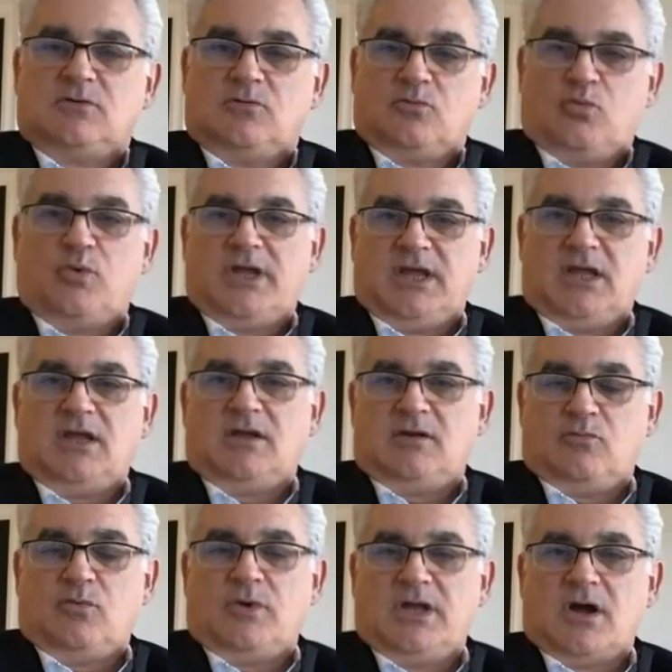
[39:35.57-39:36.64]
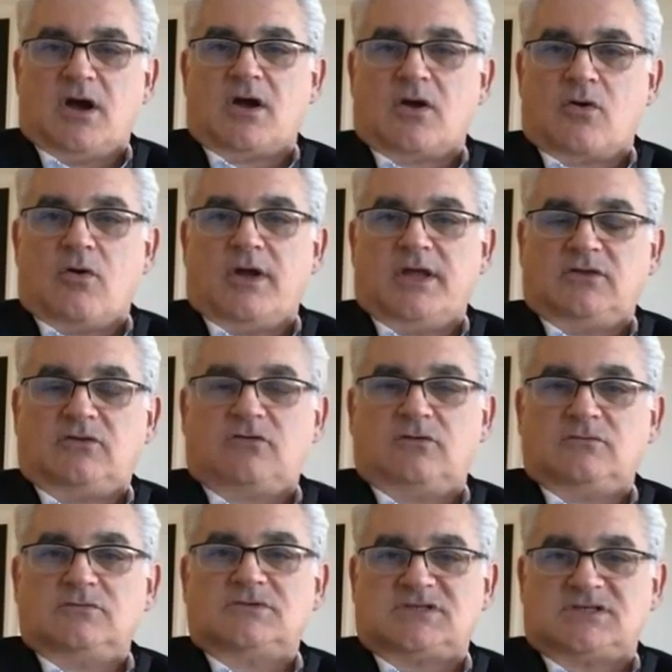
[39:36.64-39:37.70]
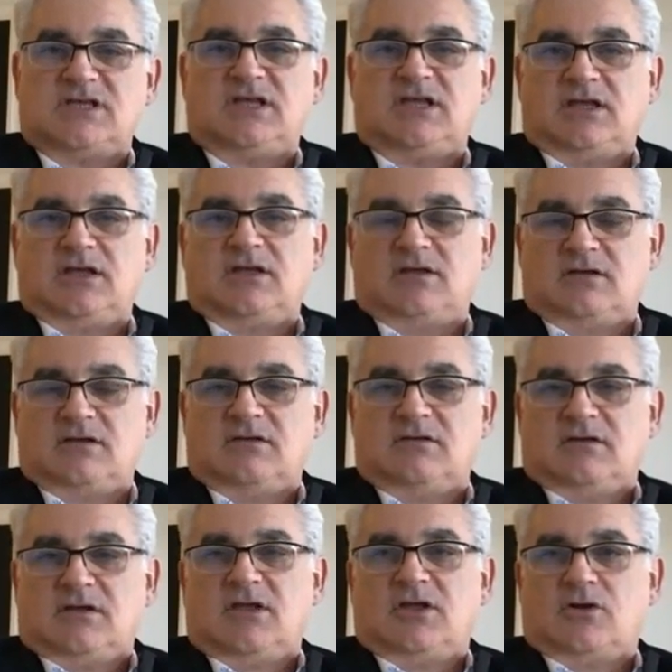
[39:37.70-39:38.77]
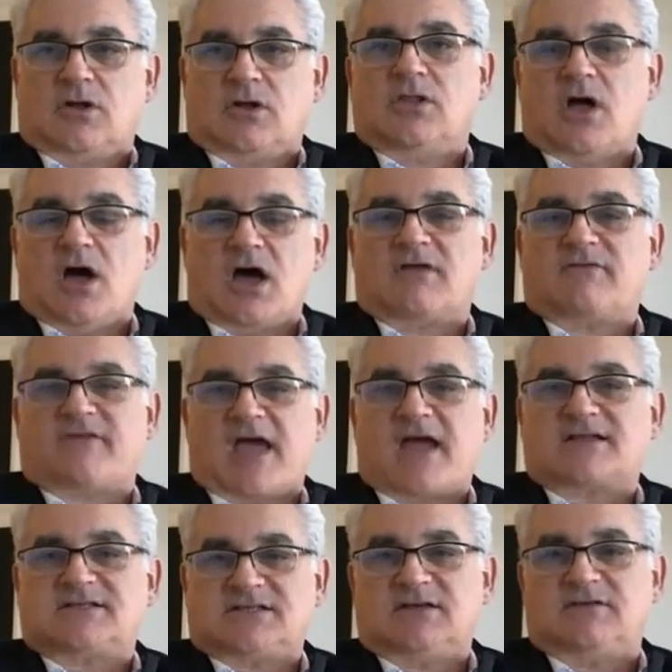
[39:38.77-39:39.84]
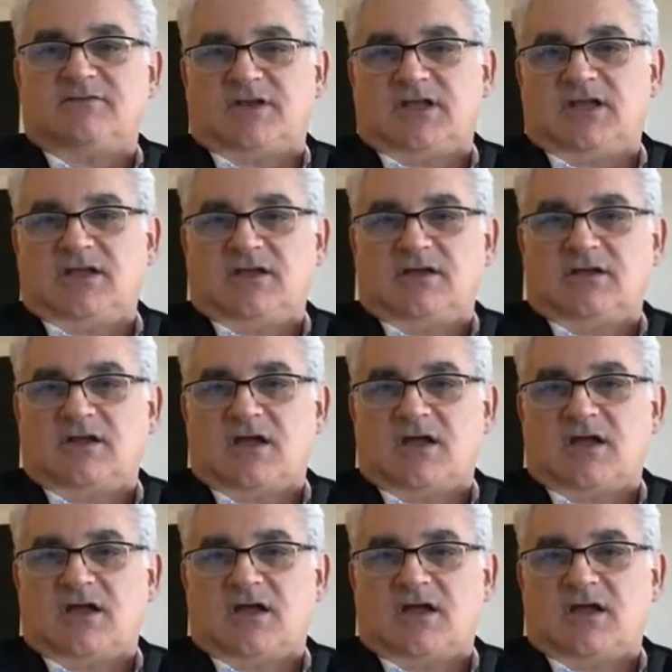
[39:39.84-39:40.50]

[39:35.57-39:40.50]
we are going to see, a lot of activity.